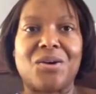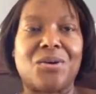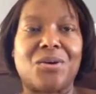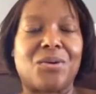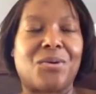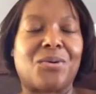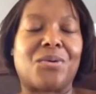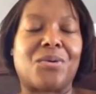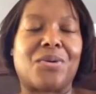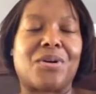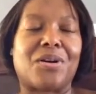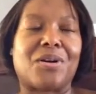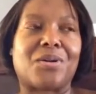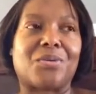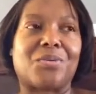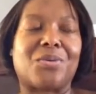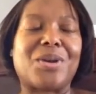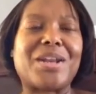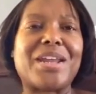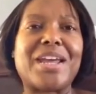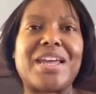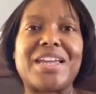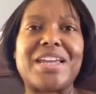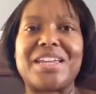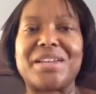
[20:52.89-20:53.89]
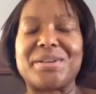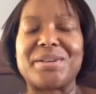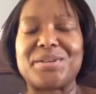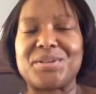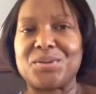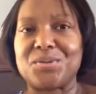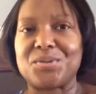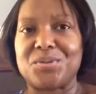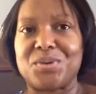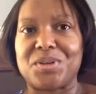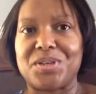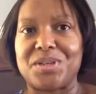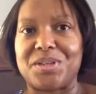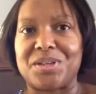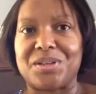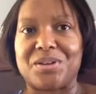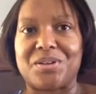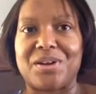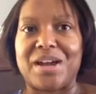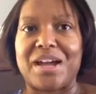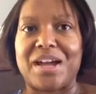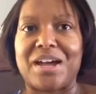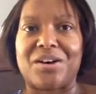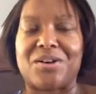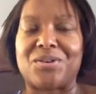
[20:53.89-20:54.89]
Or when I get to a
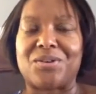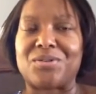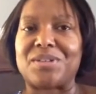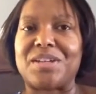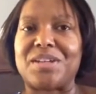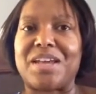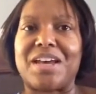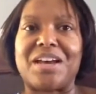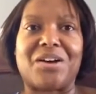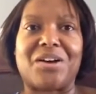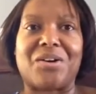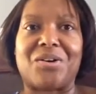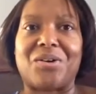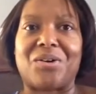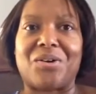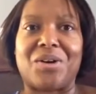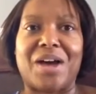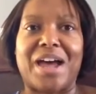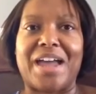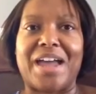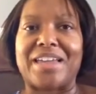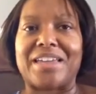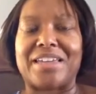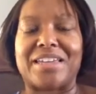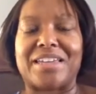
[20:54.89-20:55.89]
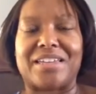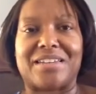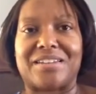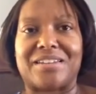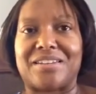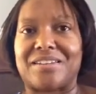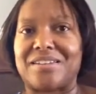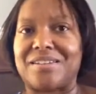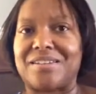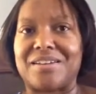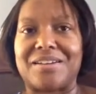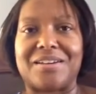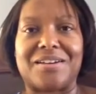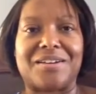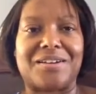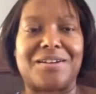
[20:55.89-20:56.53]
year out, now I can,